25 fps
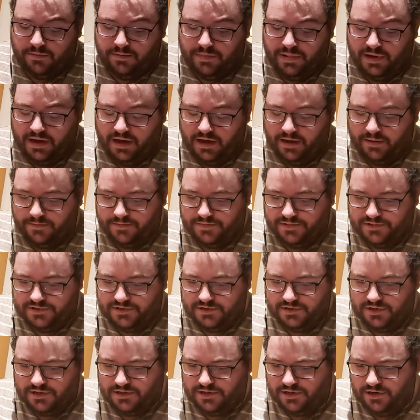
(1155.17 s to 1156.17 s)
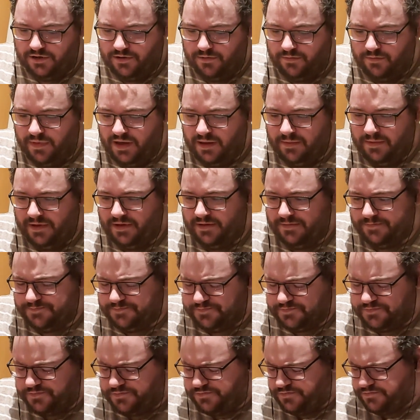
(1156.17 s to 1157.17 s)
perhaps, I don't know, maybe
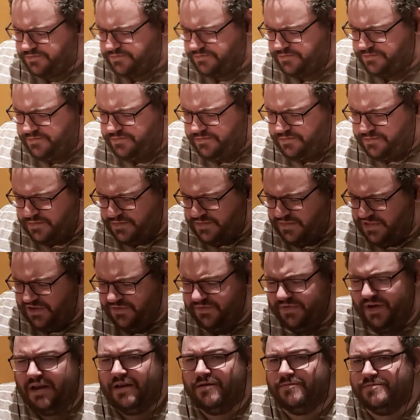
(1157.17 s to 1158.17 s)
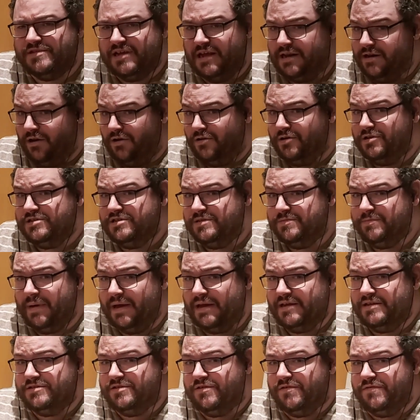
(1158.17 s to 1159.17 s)
develop technology
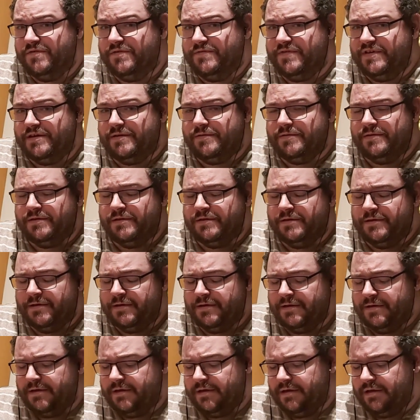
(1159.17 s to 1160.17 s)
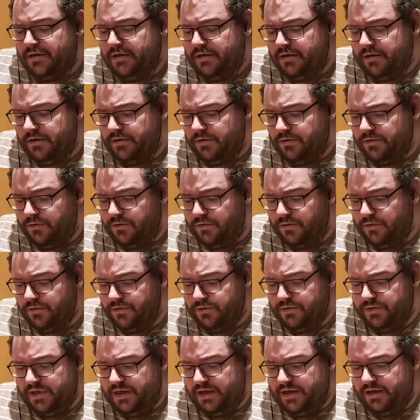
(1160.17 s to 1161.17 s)
based off of it.
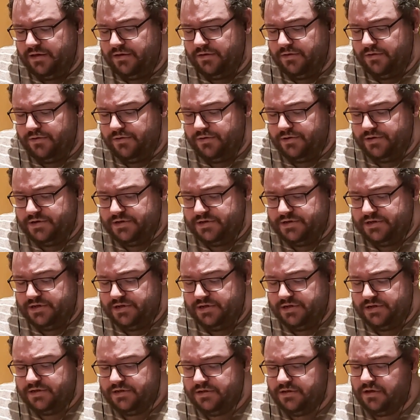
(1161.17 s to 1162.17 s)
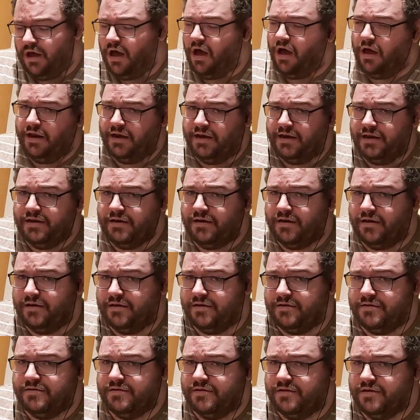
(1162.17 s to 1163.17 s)
Or they could hide it
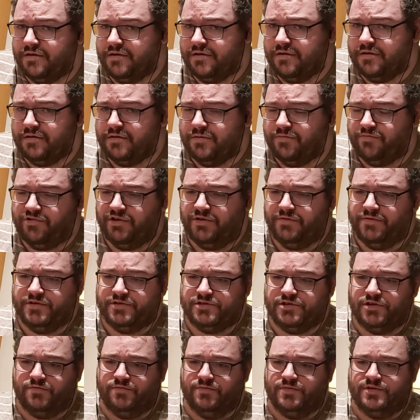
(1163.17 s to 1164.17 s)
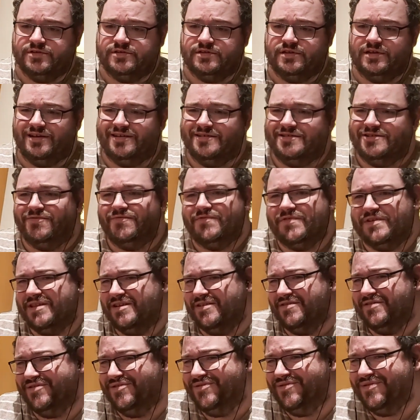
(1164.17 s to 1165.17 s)
like the previous governments did. I don't think
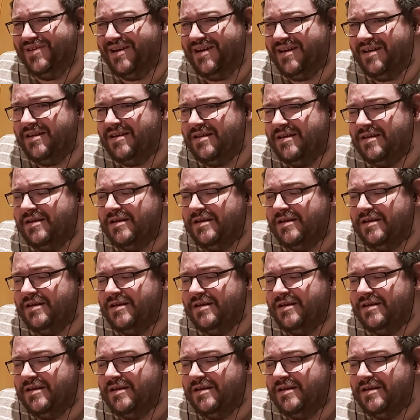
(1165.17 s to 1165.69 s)
they'll do that.